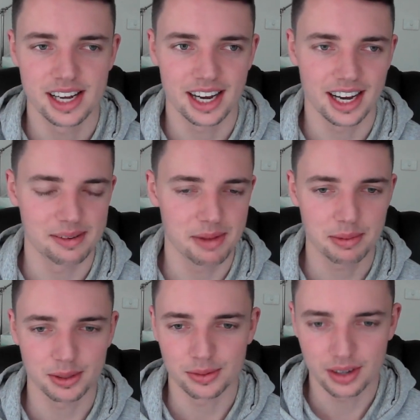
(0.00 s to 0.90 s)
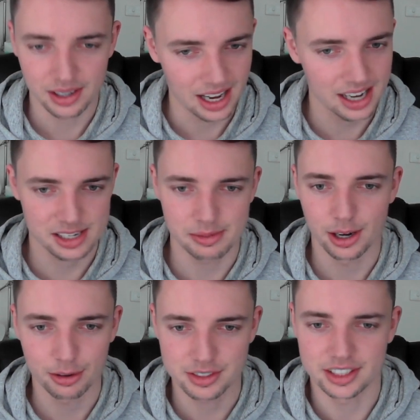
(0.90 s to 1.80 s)
And people ask me
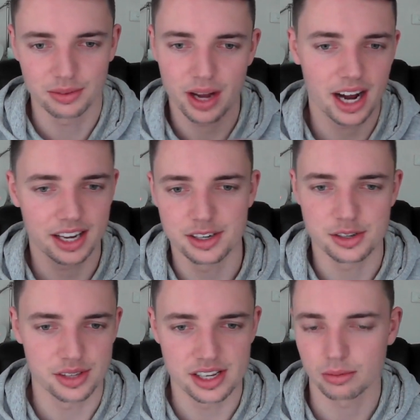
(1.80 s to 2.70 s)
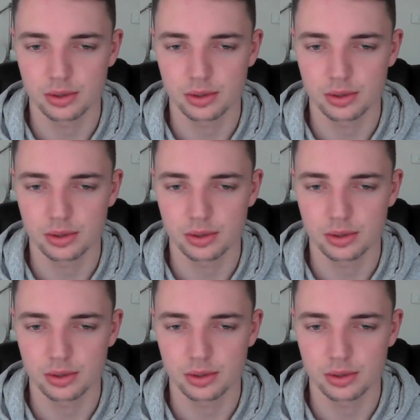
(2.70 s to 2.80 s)
often, how do you do this?